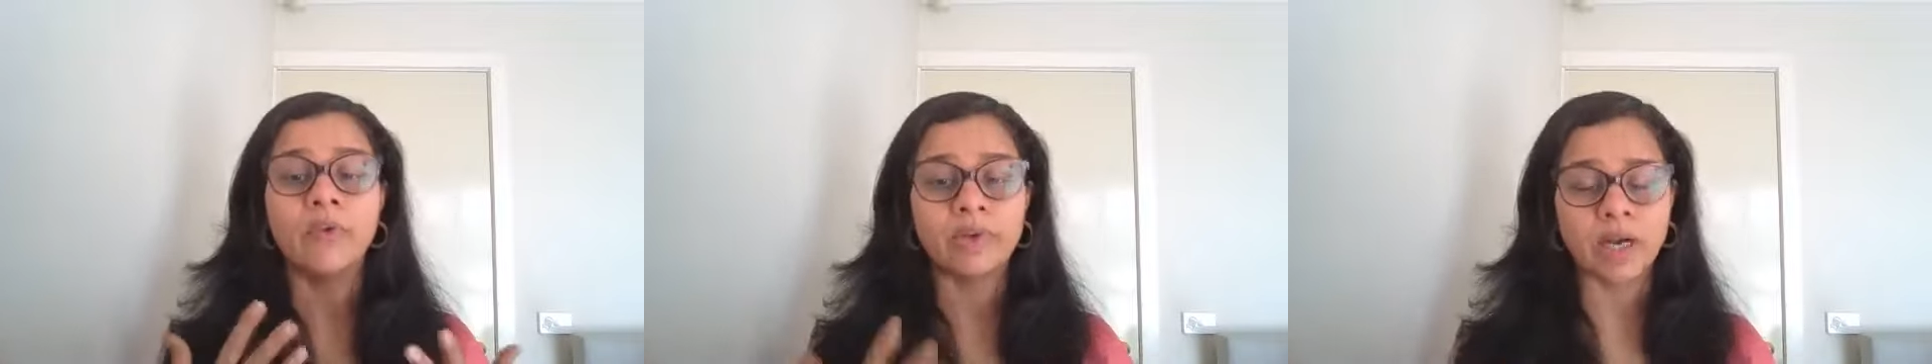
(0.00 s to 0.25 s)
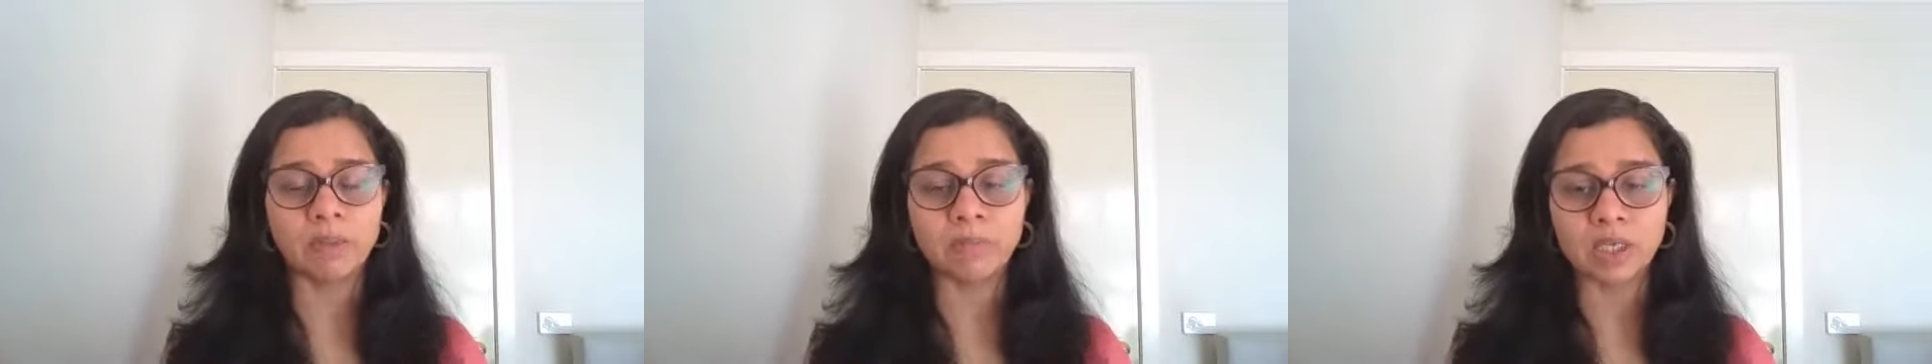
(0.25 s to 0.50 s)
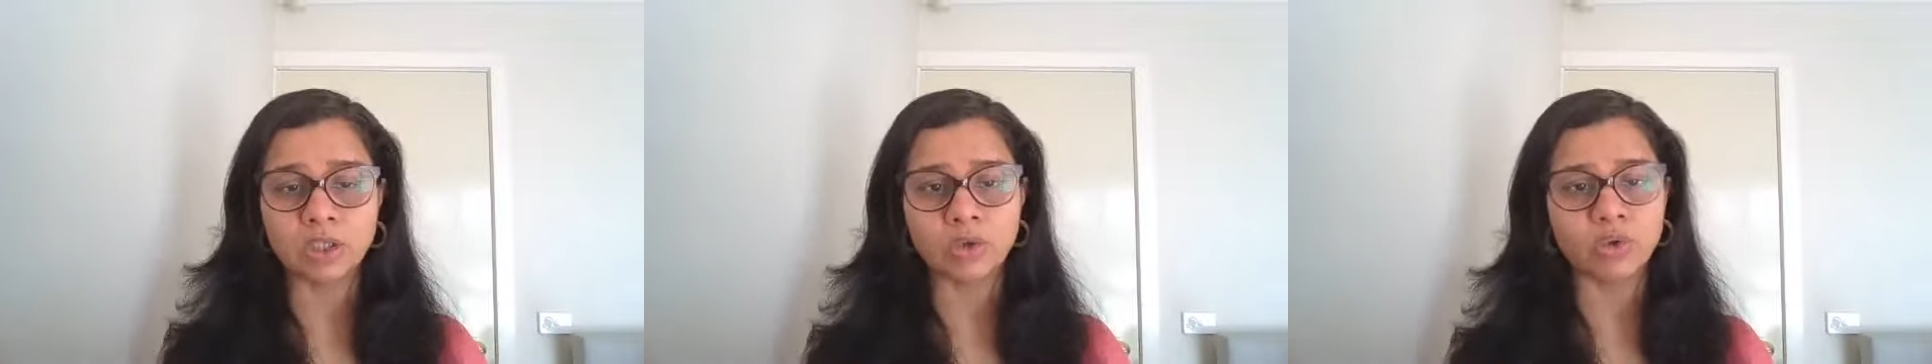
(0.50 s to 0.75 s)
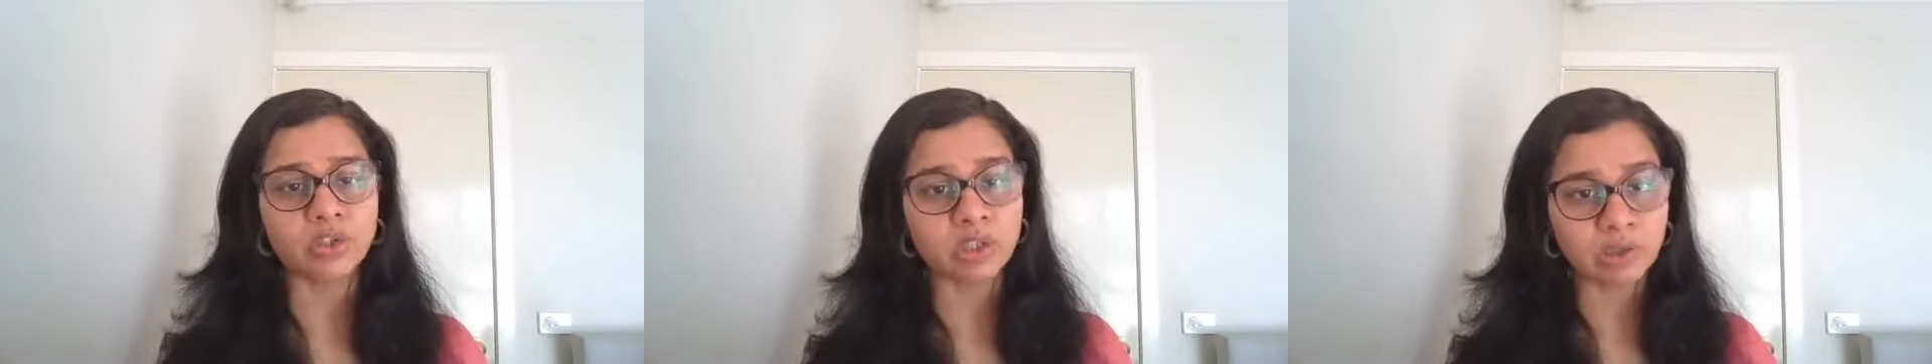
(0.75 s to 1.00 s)
ready-made
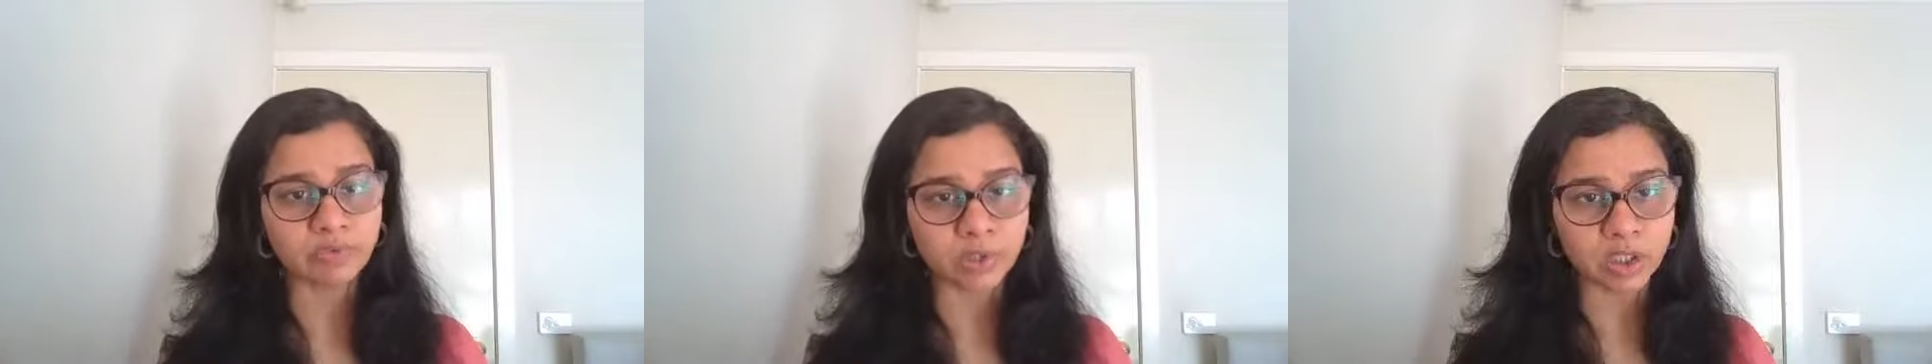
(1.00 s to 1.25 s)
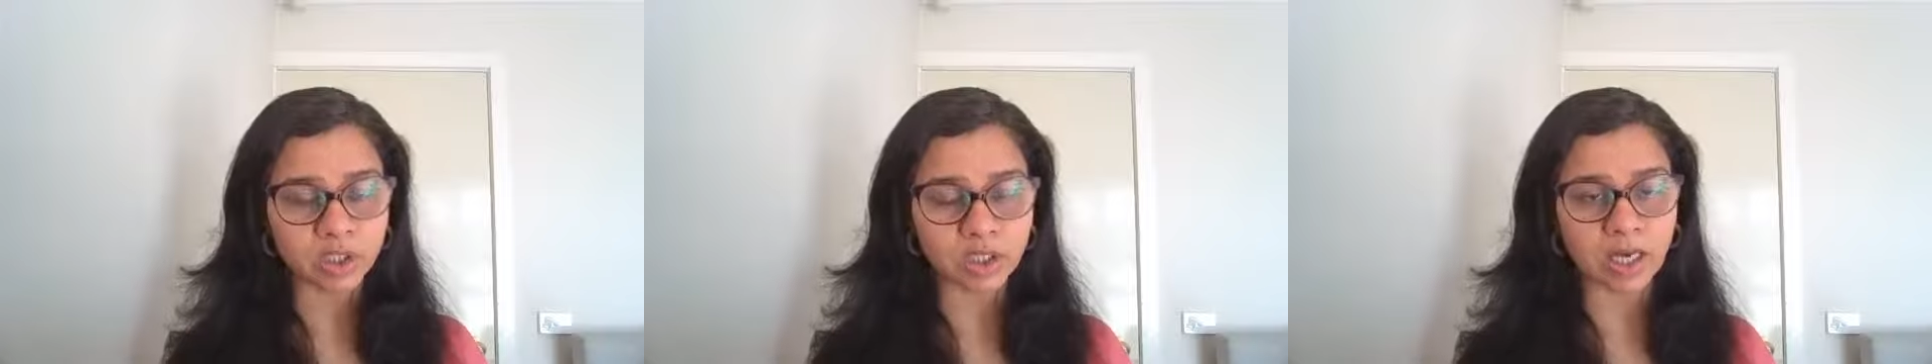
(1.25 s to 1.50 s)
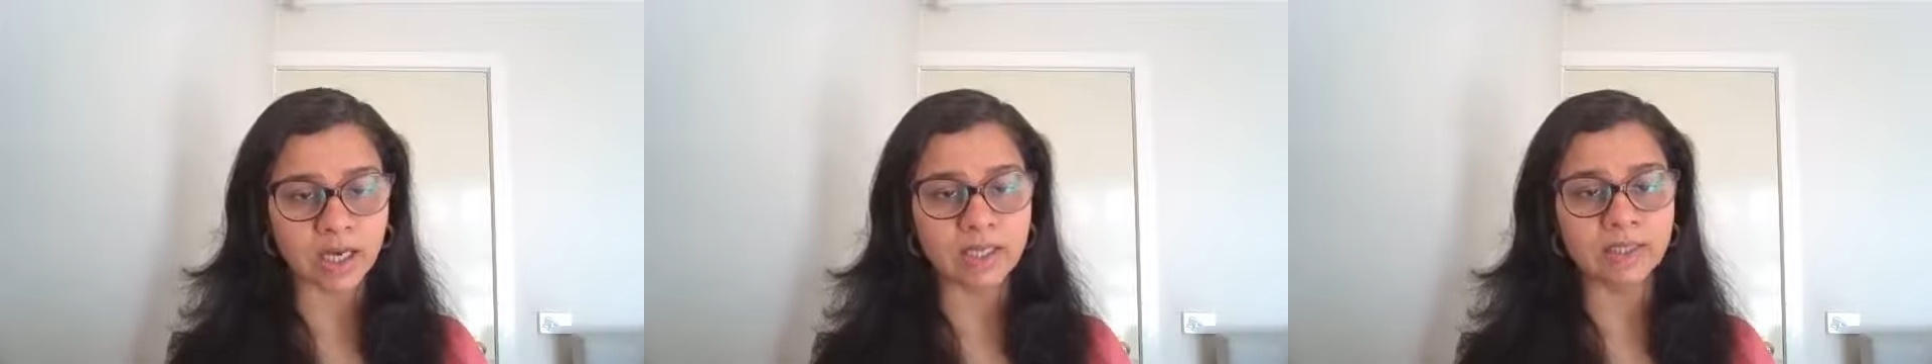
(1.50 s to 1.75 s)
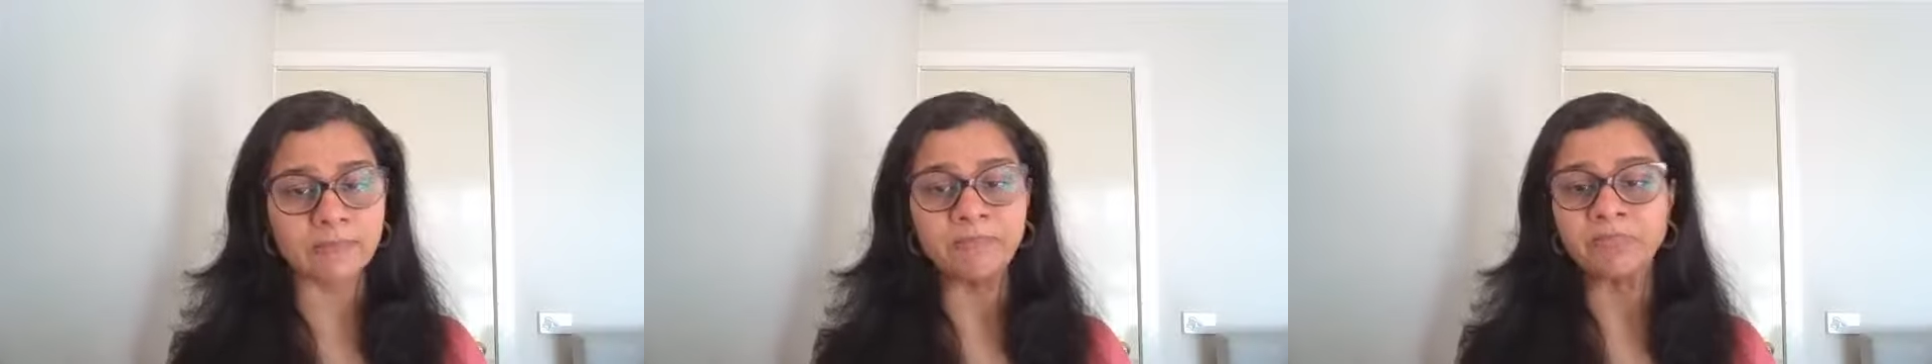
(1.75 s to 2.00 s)
doors, different styles,